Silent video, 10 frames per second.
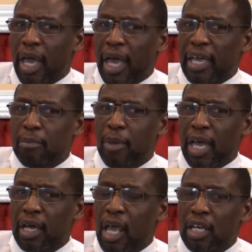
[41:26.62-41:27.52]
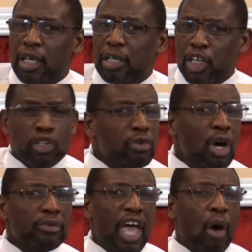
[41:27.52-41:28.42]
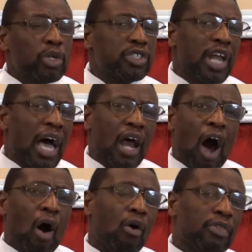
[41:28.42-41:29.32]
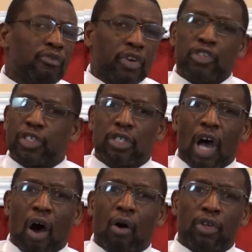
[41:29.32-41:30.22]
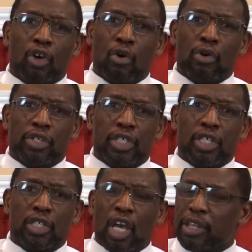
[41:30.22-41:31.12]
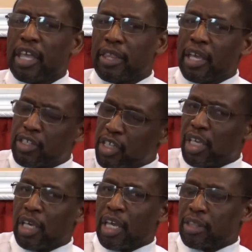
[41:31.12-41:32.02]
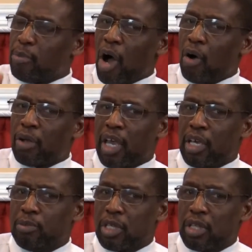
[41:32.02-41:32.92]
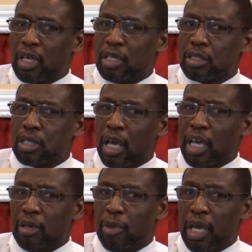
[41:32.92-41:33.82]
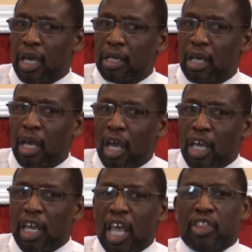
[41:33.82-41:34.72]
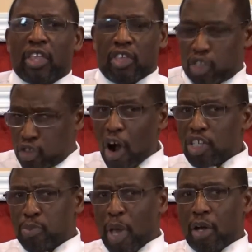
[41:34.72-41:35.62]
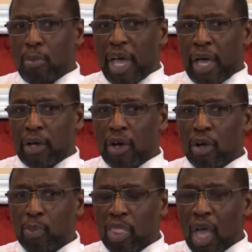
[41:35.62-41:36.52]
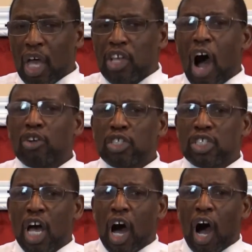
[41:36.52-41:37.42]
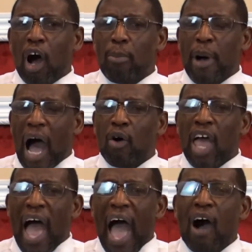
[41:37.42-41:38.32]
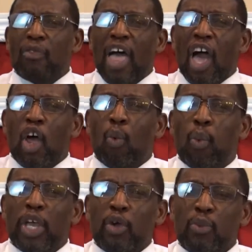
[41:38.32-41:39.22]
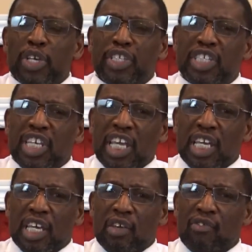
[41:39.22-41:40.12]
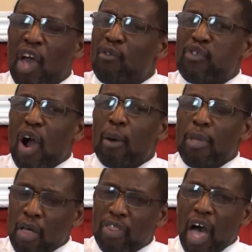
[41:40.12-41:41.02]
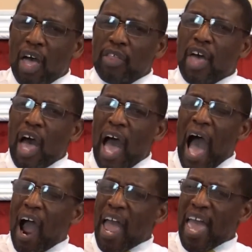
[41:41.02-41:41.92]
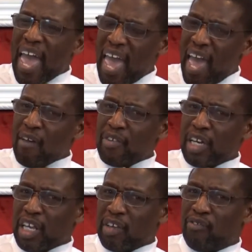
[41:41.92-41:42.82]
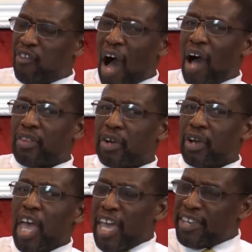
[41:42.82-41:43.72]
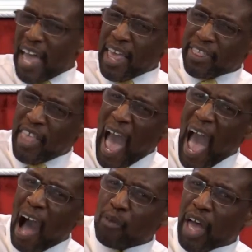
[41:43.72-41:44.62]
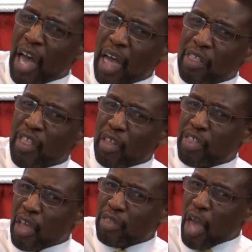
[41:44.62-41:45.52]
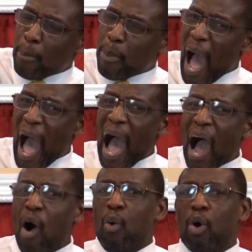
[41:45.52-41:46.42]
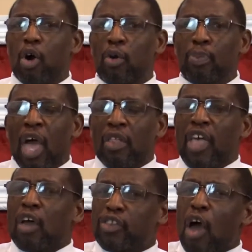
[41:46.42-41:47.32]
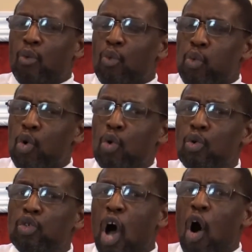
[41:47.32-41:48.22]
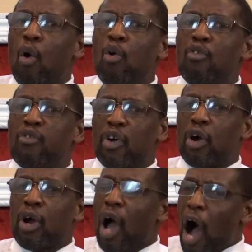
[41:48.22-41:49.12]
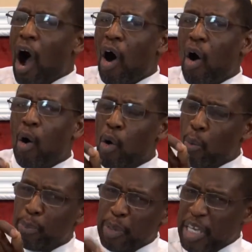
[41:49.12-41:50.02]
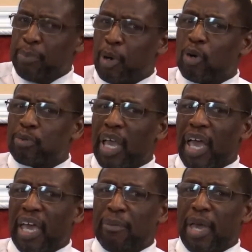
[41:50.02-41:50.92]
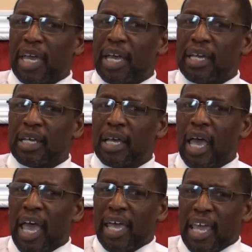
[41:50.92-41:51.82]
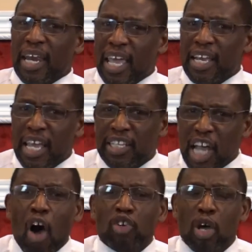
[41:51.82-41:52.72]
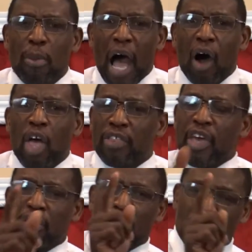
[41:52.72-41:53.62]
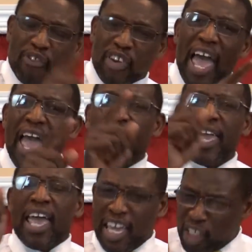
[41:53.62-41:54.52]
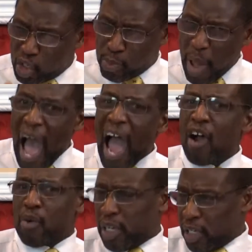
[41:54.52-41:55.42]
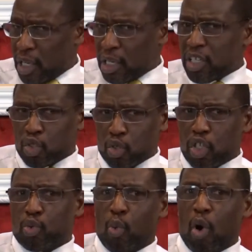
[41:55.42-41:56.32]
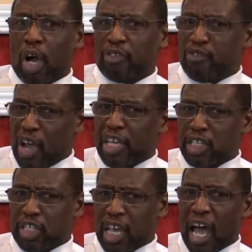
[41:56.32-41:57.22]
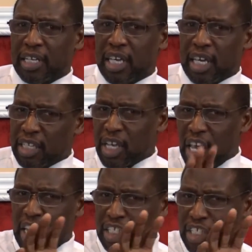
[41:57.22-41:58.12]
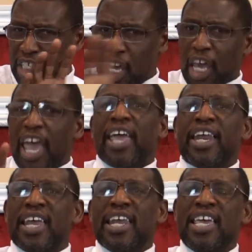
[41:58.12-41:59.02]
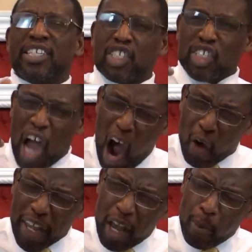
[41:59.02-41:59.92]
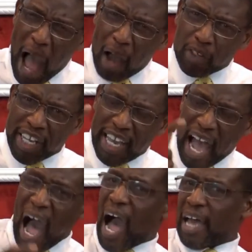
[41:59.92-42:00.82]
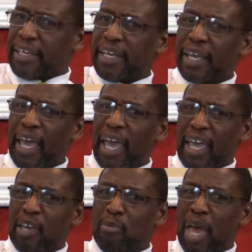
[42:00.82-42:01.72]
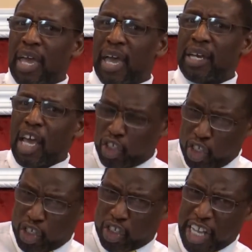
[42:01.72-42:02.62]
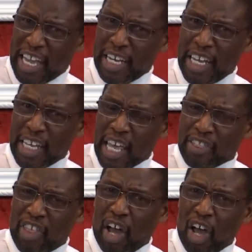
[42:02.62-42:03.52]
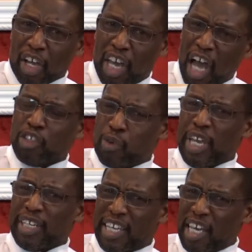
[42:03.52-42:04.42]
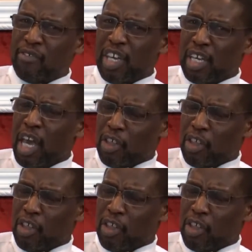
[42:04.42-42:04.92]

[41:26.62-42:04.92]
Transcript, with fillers: Amen. Did you know that was not all the verses, all the choruses that they sing at the ball games and things? Amen. It, the, the Star-Spangled Banner talks about how that we receive from the, the our Heavenly Father, and that, that how the, the, the, the power that, that rules over all people. Amen. It, it, it talks about the, the flag inspiring this, this one, Francis Scott Key, is he's and, and he's talking about God, amen, sustaining the country and giving